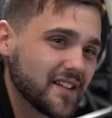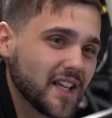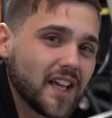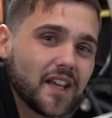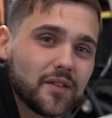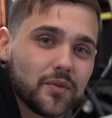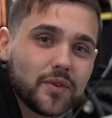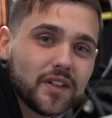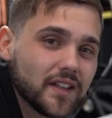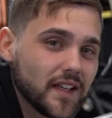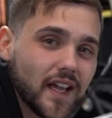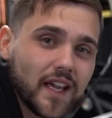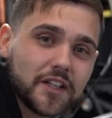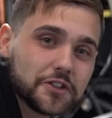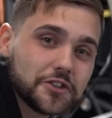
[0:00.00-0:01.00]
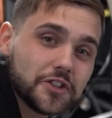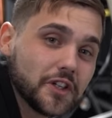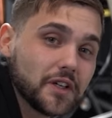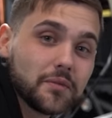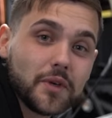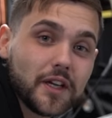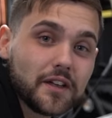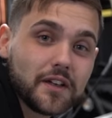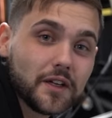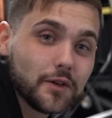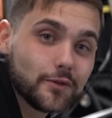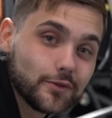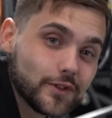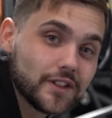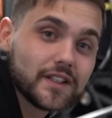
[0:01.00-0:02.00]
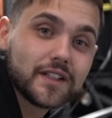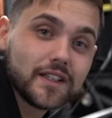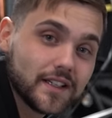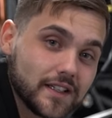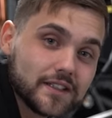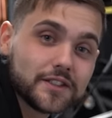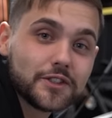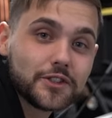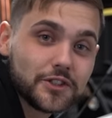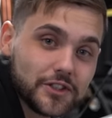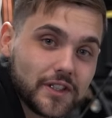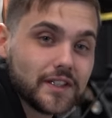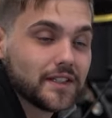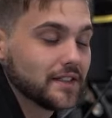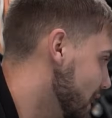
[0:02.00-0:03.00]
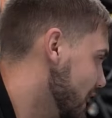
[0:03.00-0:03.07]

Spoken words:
it really ain't shit, man. It really isn't shit.